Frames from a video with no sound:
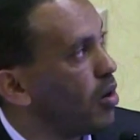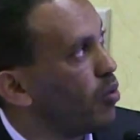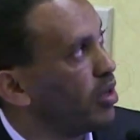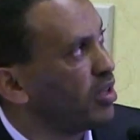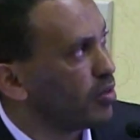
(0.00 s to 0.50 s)

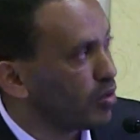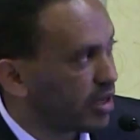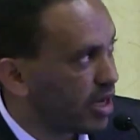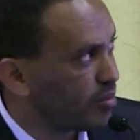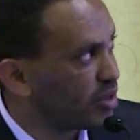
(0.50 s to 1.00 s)
When it
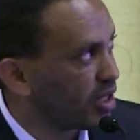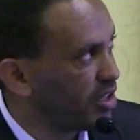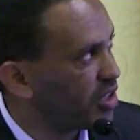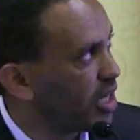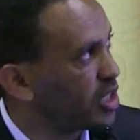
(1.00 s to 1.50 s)
comes to the
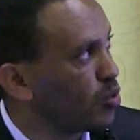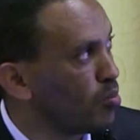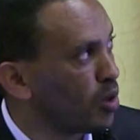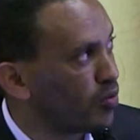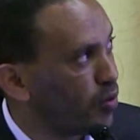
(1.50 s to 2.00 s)
discussion,
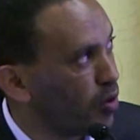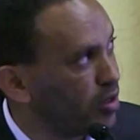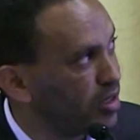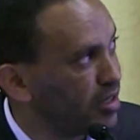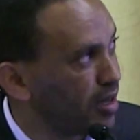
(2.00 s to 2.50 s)
women of all
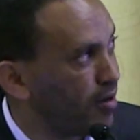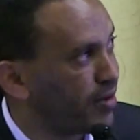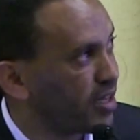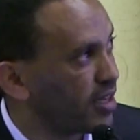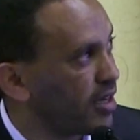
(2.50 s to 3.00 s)
East
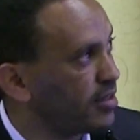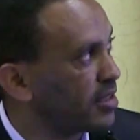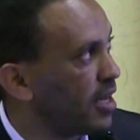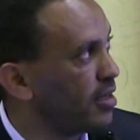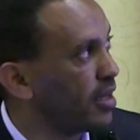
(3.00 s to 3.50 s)
African countries
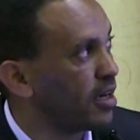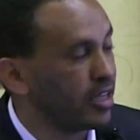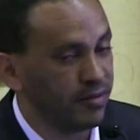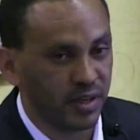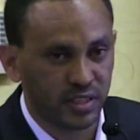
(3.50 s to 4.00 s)
had nearly
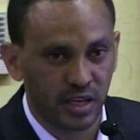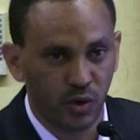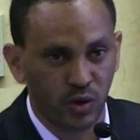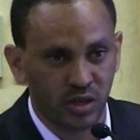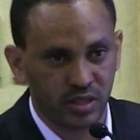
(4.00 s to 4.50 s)
universal
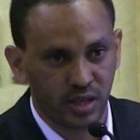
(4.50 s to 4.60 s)
awareness.